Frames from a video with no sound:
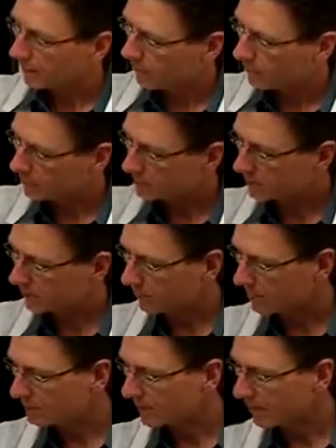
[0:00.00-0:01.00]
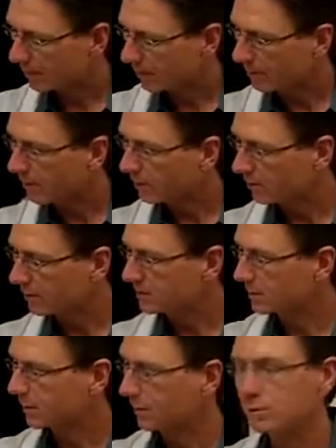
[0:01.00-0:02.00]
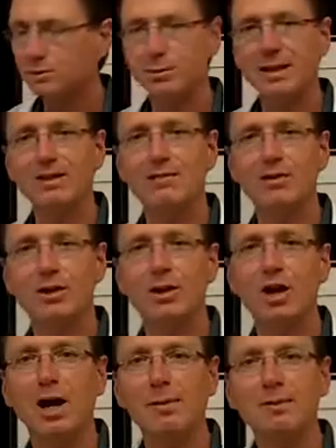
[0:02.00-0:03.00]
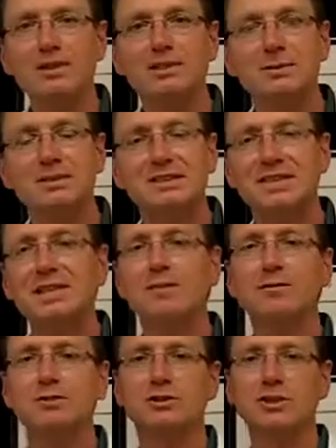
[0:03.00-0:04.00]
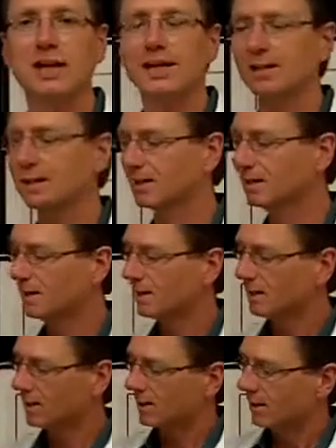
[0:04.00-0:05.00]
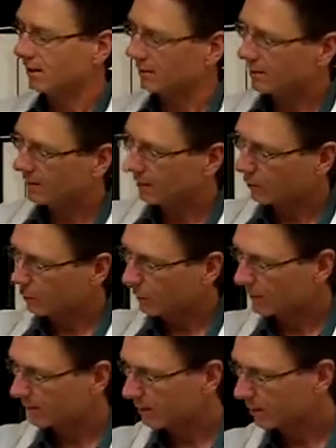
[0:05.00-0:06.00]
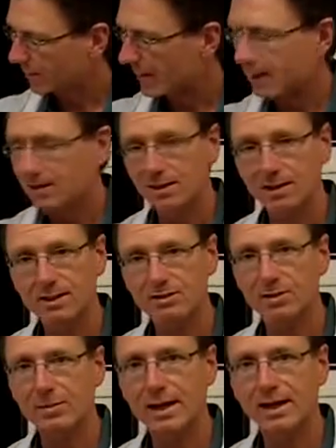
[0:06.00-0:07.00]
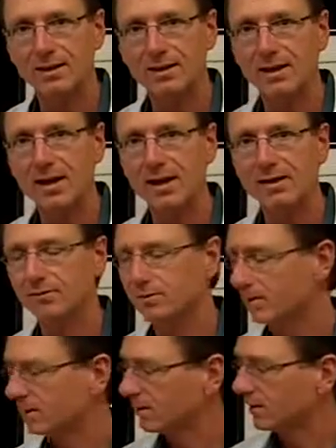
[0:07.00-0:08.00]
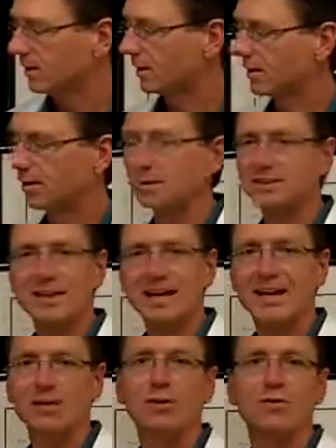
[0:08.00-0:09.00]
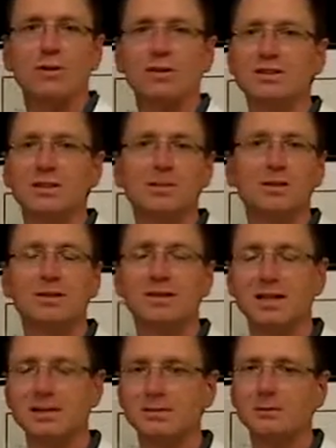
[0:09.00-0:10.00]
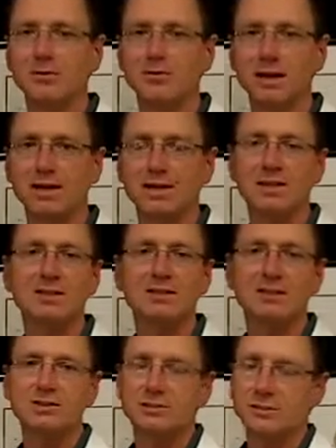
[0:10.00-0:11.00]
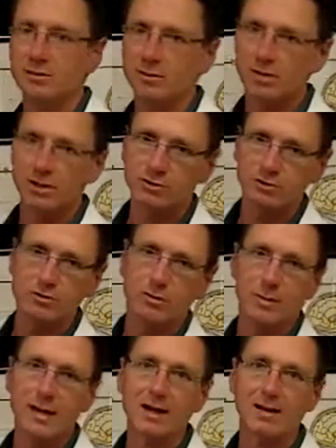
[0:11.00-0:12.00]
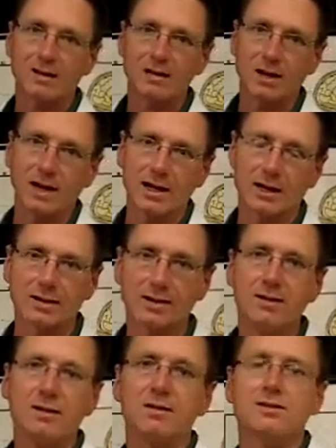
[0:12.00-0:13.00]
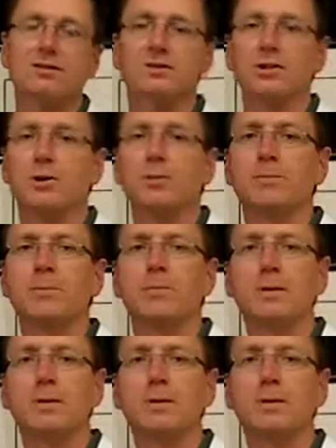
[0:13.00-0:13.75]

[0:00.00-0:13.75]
If you can see from this diagram here, this can produce pain that very commonly is mistaken for sciatica, and that'll go right down the back of the leg to the back of the calf. The sciatic nerve very simply doesn't provide any sensory innervation to the back of the thigh. So